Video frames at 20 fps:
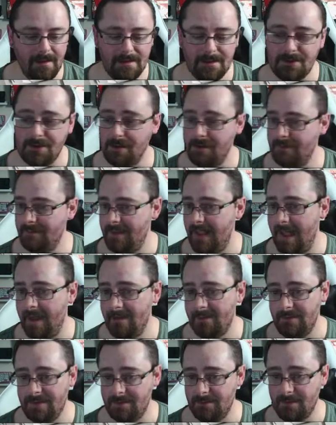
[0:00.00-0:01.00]
So yeah,
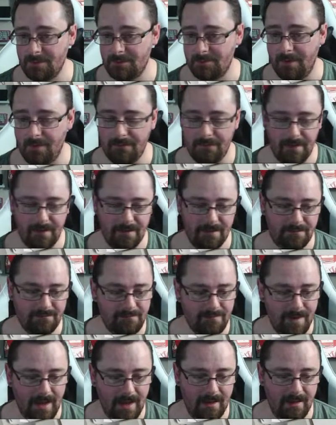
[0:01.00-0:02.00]
it's just bonfire
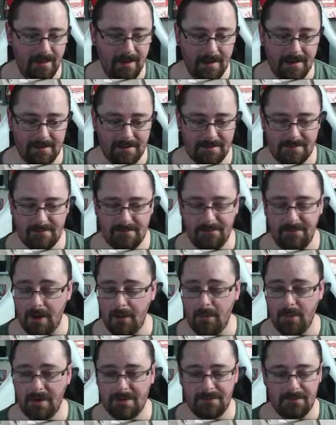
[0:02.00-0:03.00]
and
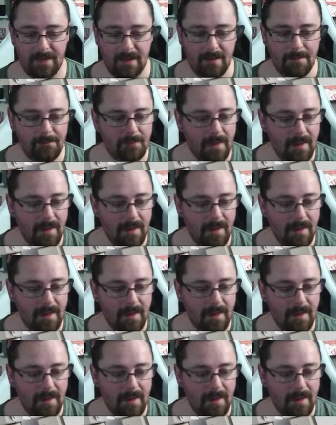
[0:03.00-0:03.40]
fireworks for that.